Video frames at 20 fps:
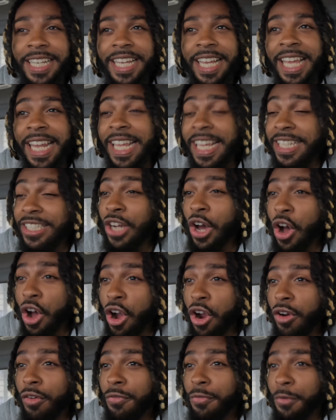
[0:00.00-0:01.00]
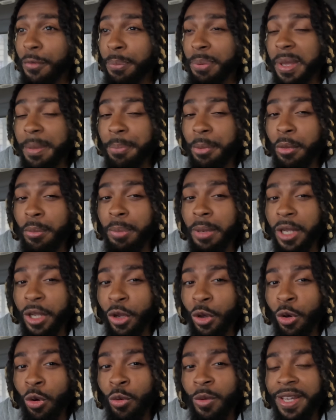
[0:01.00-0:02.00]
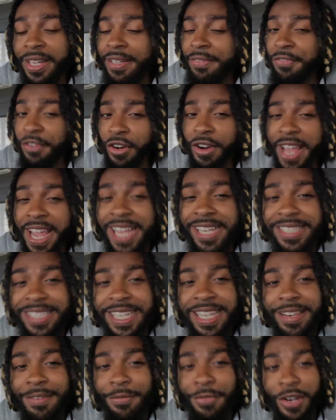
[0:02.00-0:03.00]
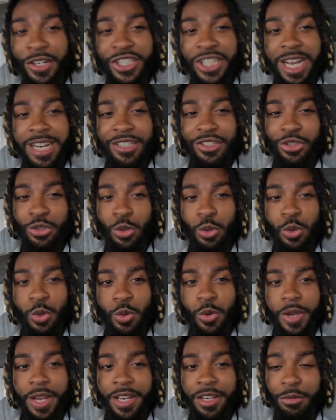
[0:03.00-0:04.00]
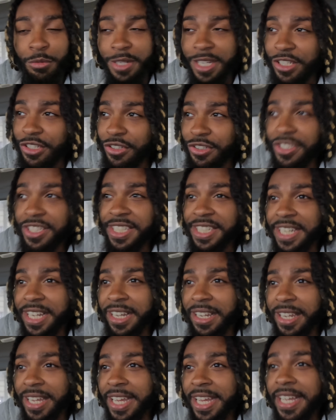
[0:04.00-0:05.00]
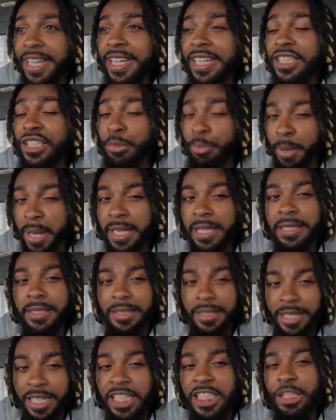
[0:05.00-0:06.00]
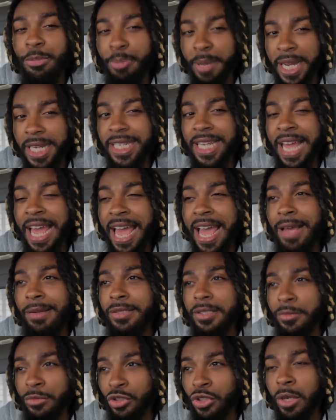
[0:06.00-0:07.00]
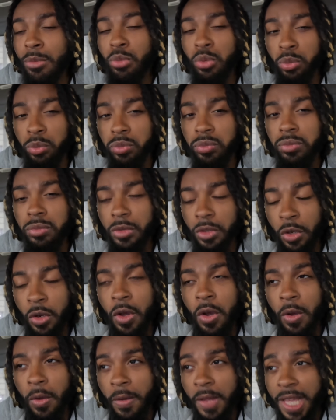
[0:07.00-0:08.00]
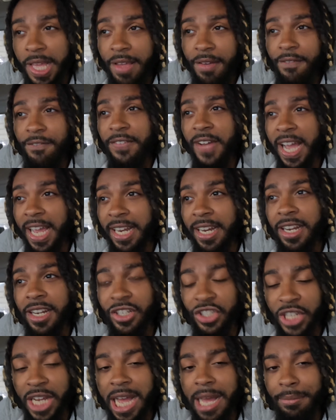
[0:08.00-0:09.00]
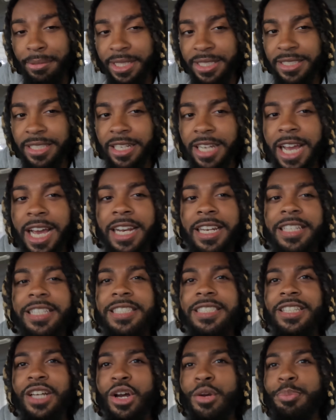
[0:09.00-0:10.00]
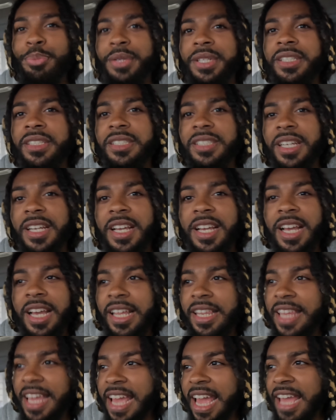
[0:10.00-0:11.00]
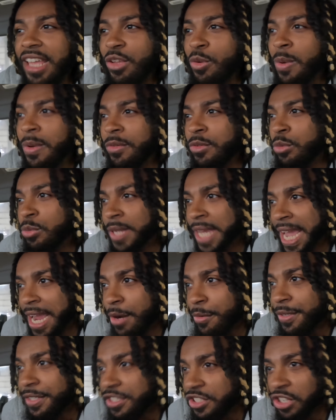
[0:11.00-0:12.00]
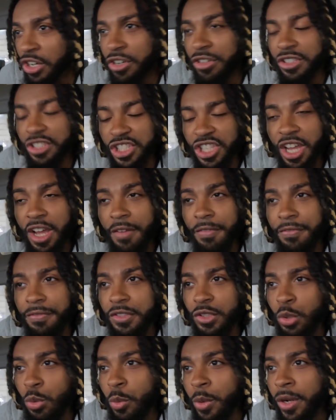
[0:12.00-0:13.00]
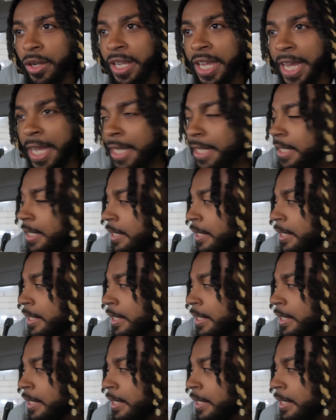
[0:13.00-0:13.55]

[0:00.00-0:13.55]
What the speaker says: It is hard for people below. If you're 18, fresh out of school, and you get your CDLA, expect to have some trouble, you know, finding a job, because a lot of these companies, you carry certain stuff to where, like,